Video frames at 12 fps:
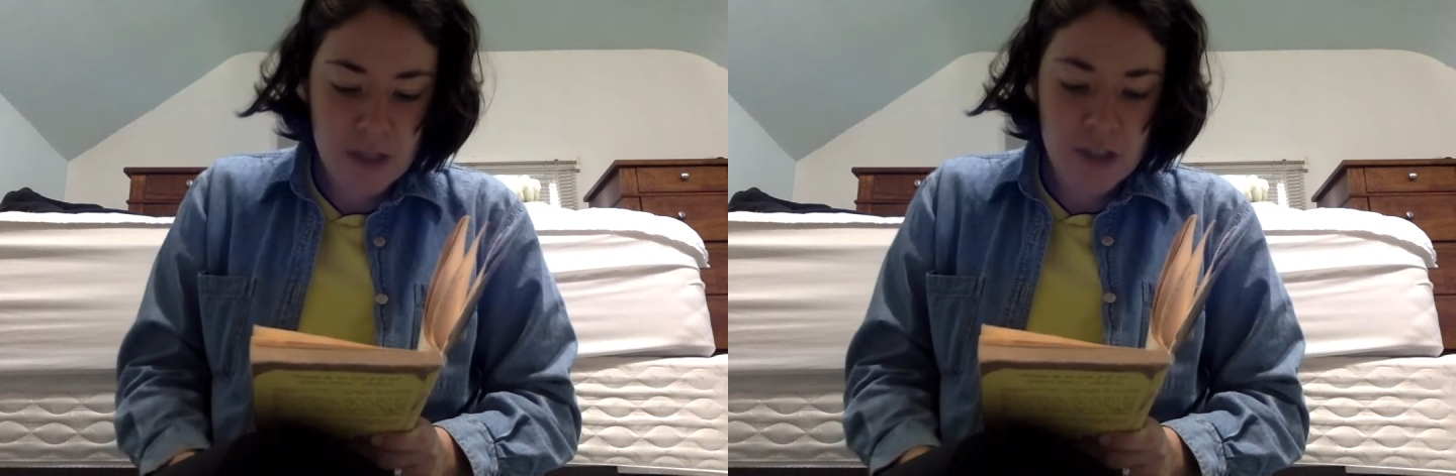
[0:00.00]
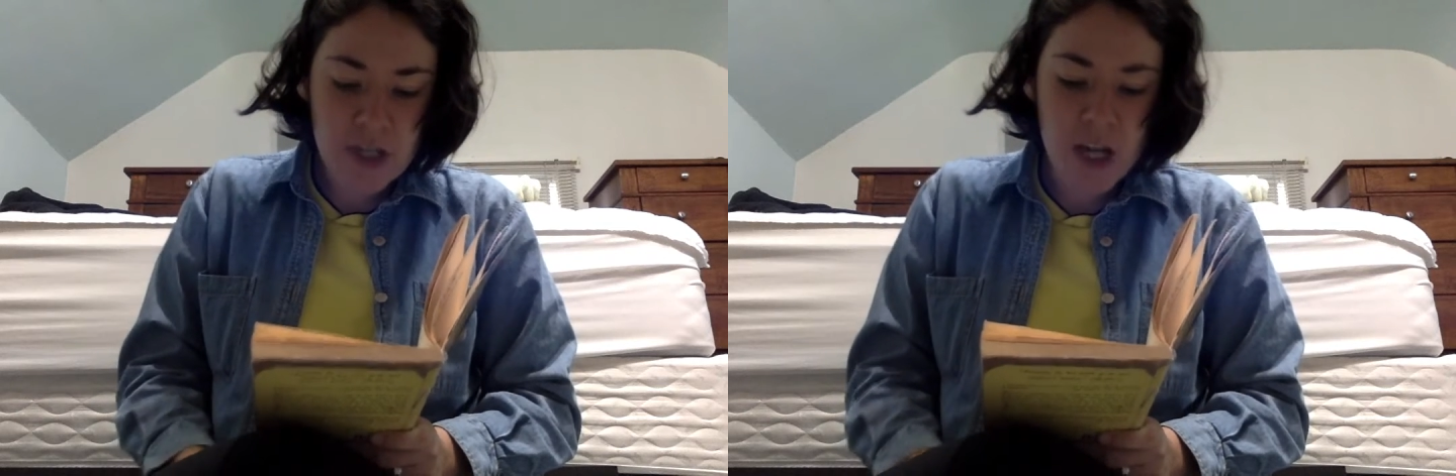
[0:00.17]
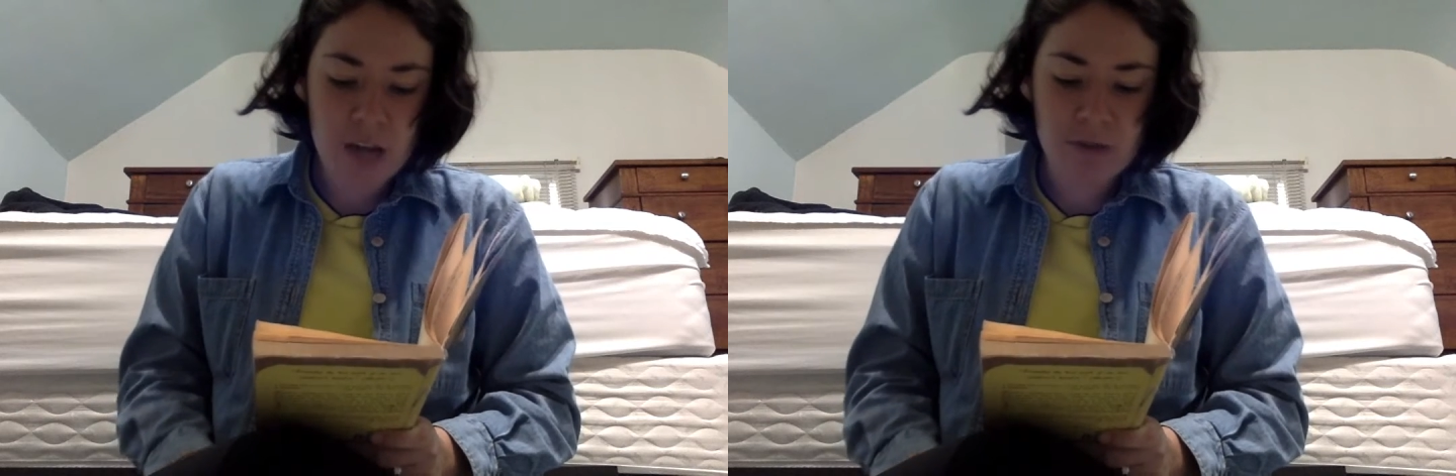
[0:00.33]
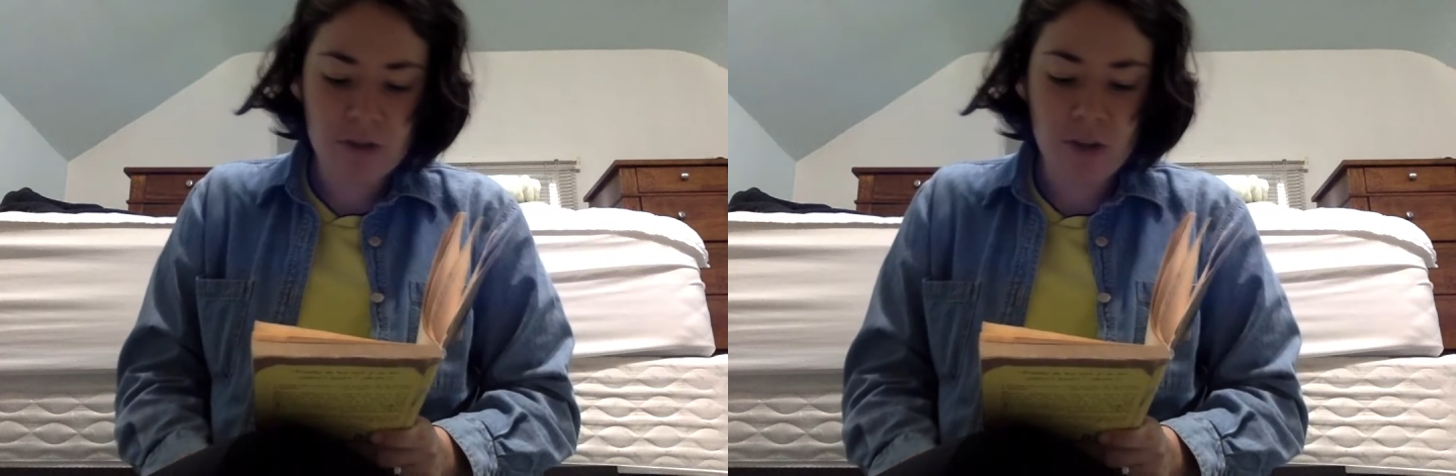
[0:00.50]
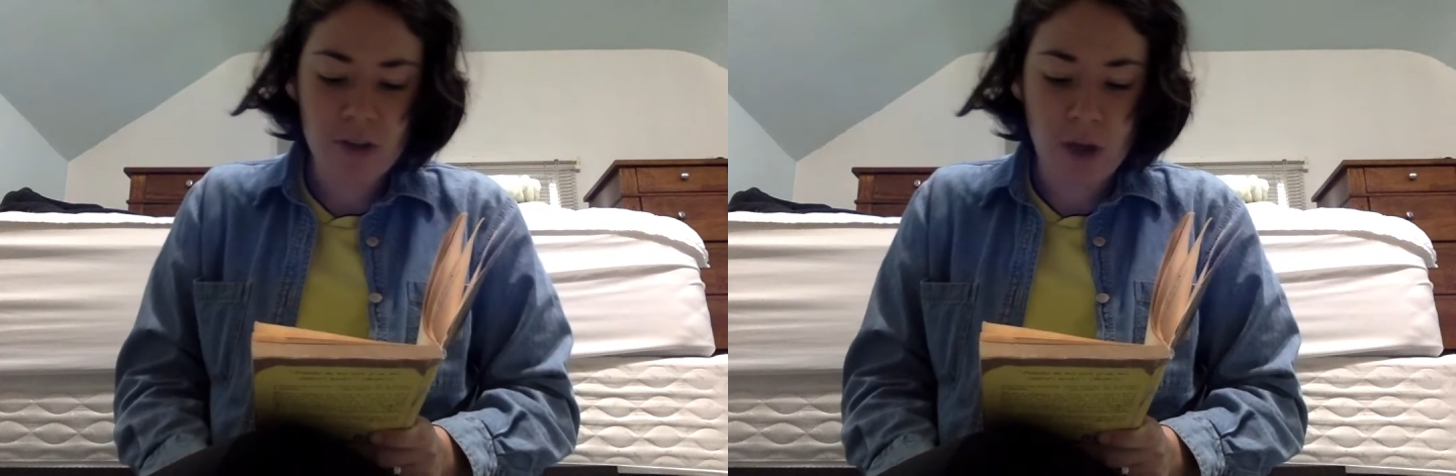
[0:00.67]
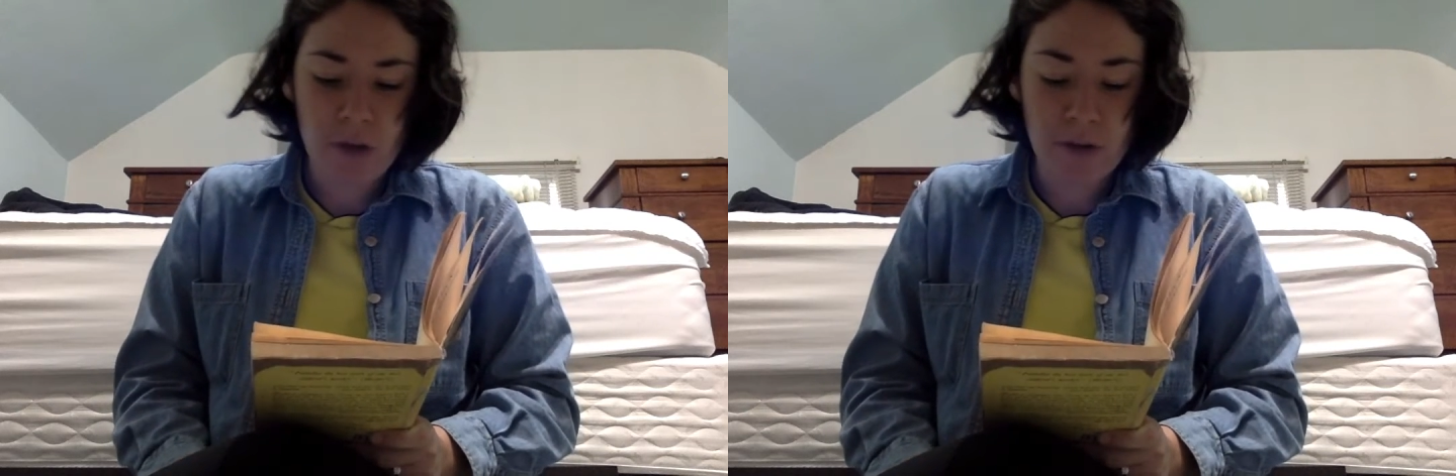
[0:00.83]
Tuck
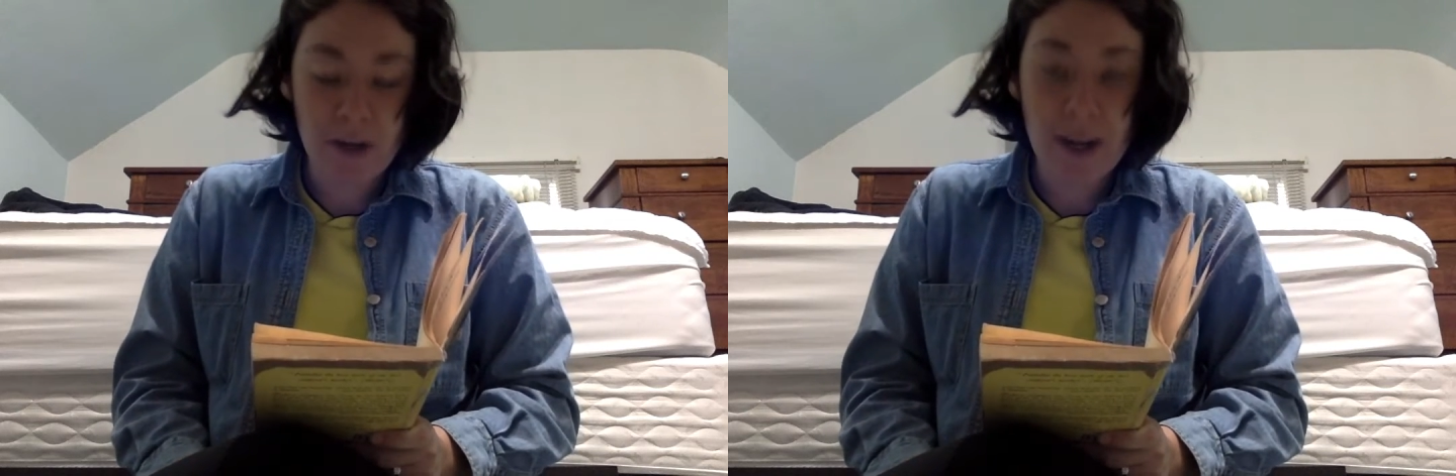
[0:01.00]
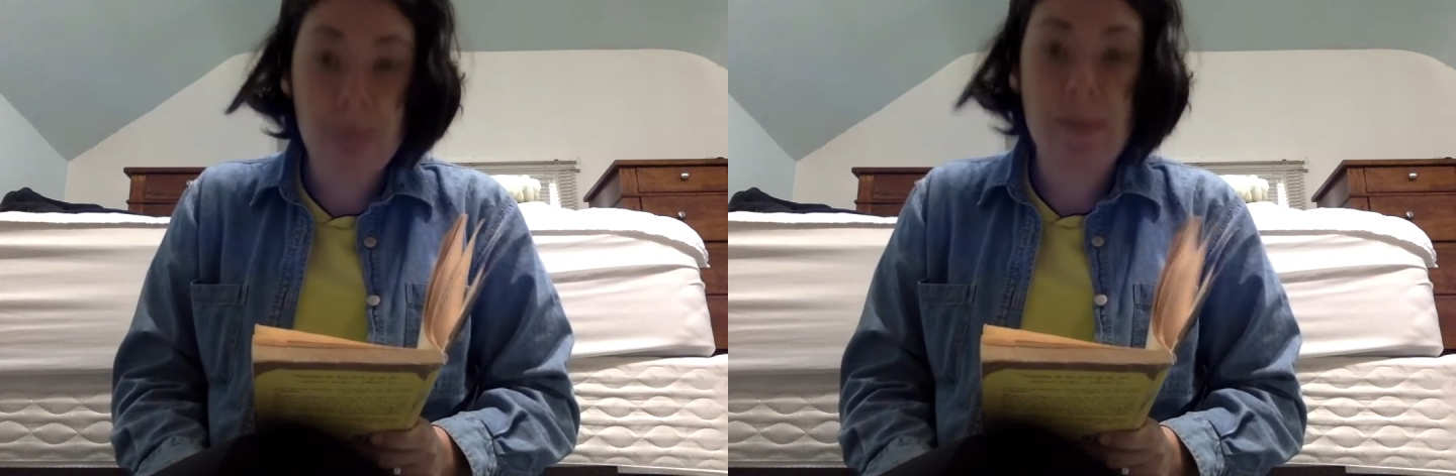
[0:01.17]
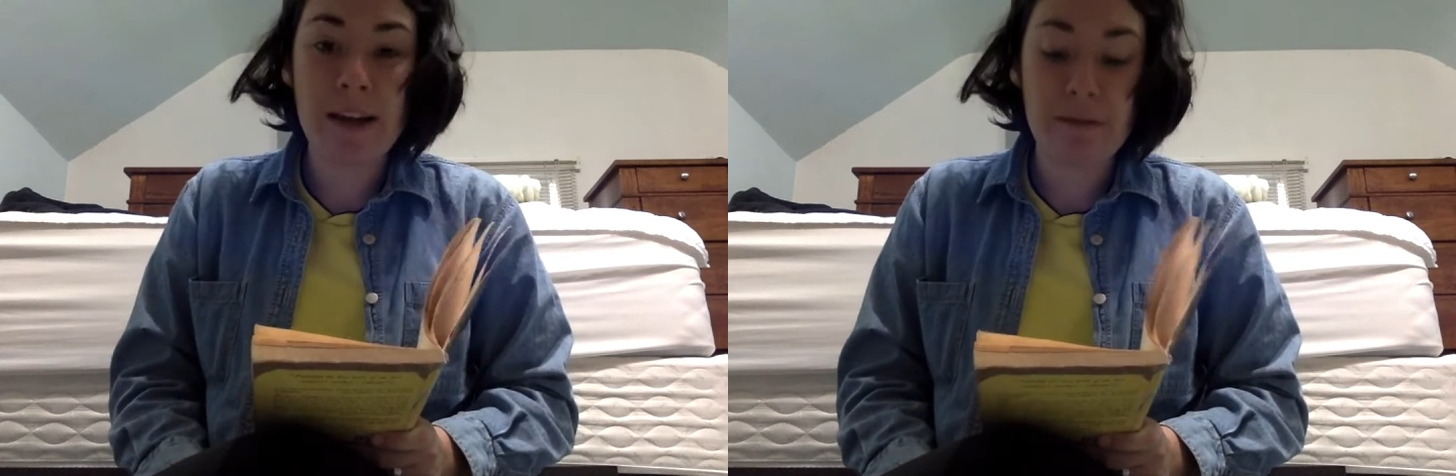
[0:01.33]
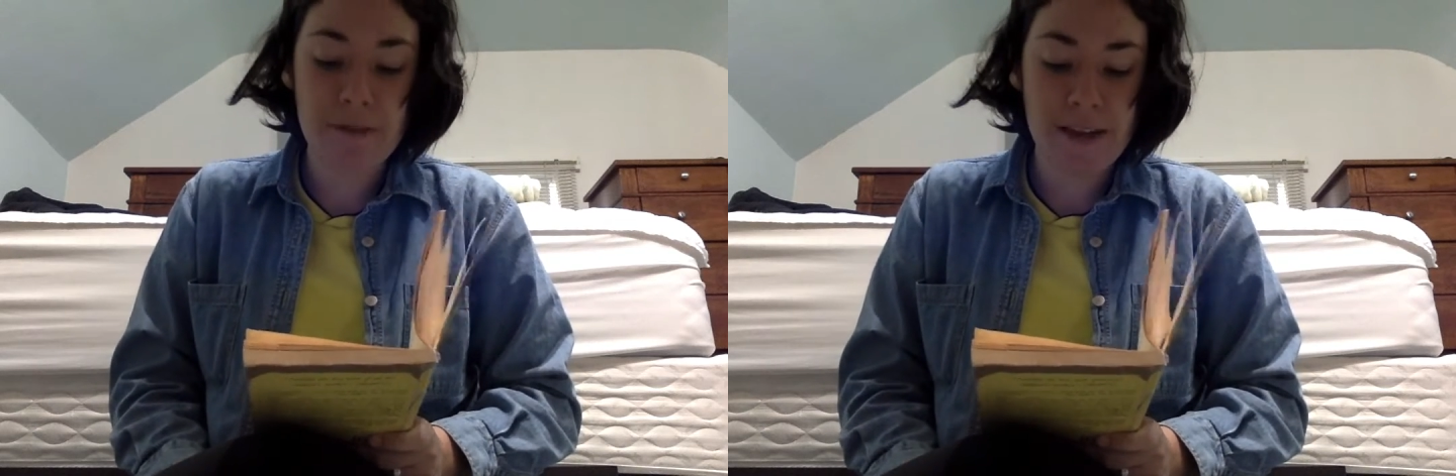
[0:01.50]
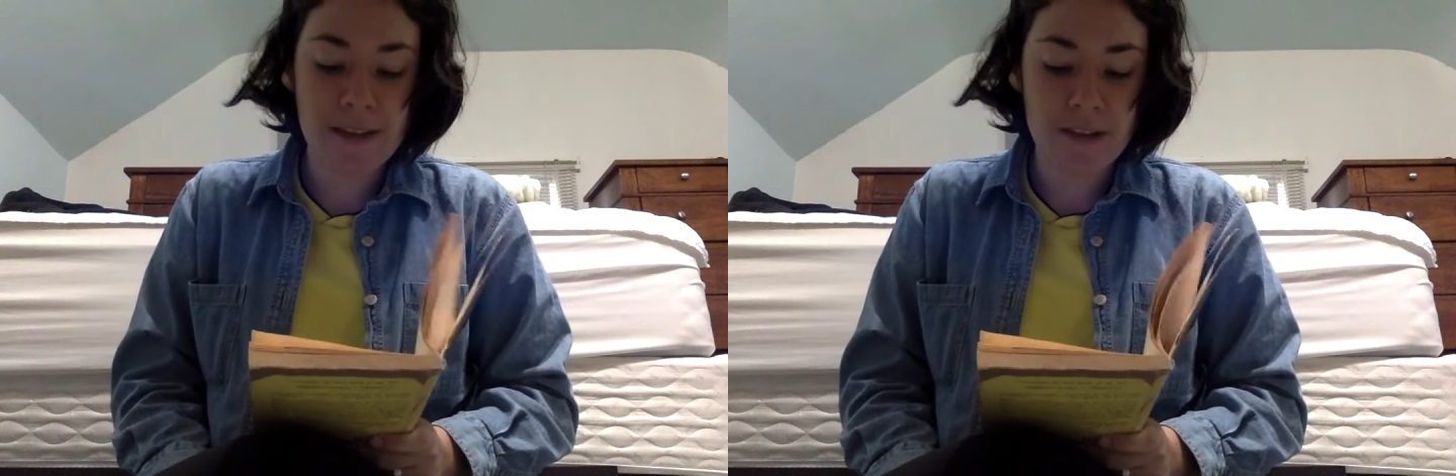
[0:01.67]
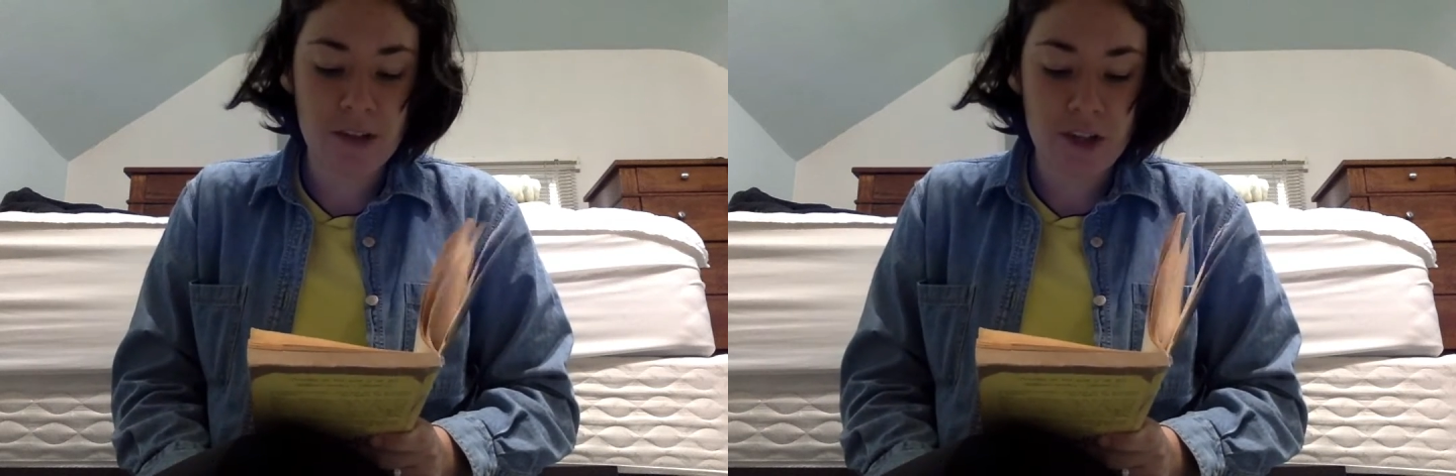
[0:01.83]
rolled over and made a
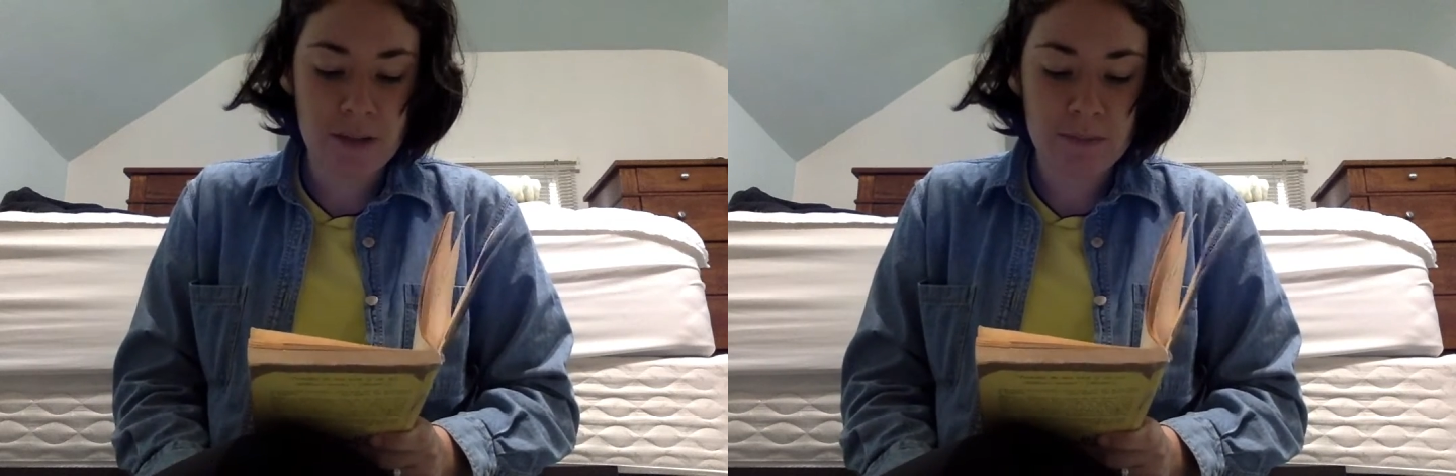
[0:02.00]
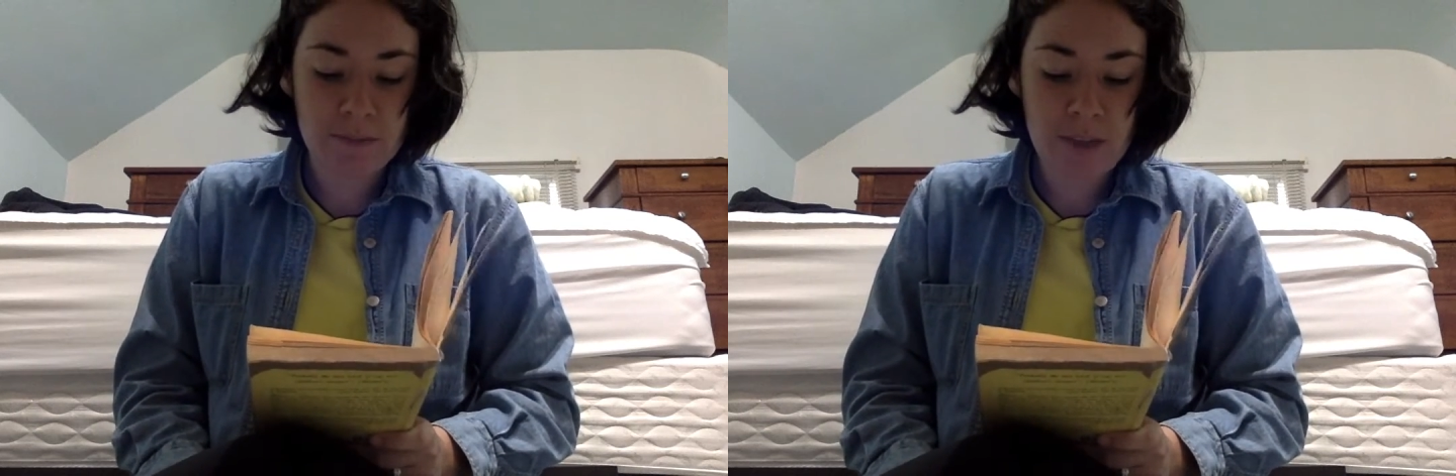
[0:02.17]
face at her.